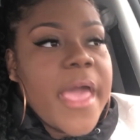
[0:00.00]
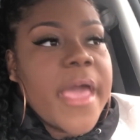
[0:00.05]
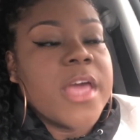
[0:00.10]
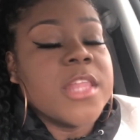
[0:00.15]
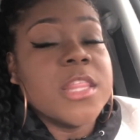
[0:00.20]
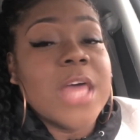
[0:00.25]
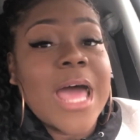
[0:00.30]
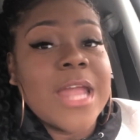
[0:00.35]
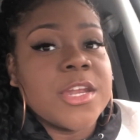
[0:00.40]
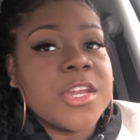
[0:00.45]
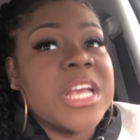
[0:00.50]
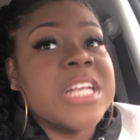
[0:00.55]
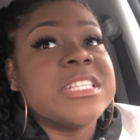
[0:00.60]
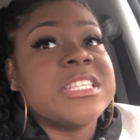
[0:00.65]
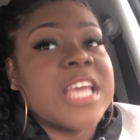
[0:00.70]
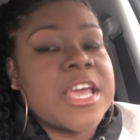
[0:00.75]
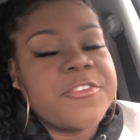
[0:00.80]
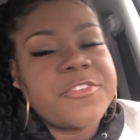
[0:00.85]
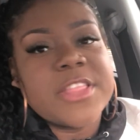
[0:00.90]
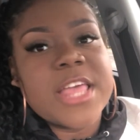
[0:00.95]
And
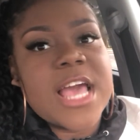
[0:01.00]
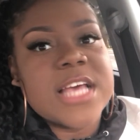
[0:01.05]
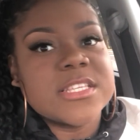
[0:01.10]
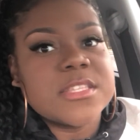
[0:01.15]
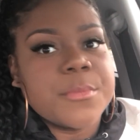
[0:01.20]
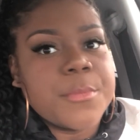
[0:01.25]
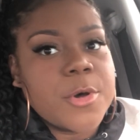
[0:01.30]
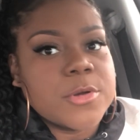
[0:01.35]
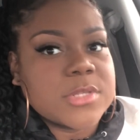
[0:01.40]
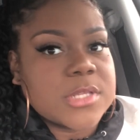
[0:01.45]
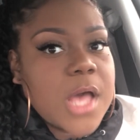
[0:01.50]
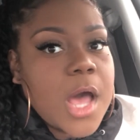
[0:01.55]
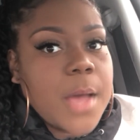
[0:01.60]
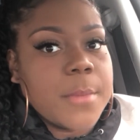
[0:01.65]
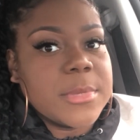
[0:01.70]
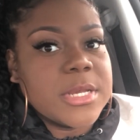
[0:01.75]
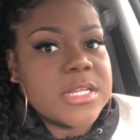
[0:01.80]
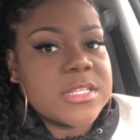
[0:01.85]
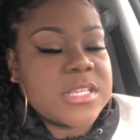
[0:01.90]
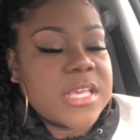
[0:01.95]
it definitely has the most
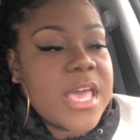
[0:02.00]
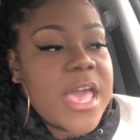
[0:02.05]
comments.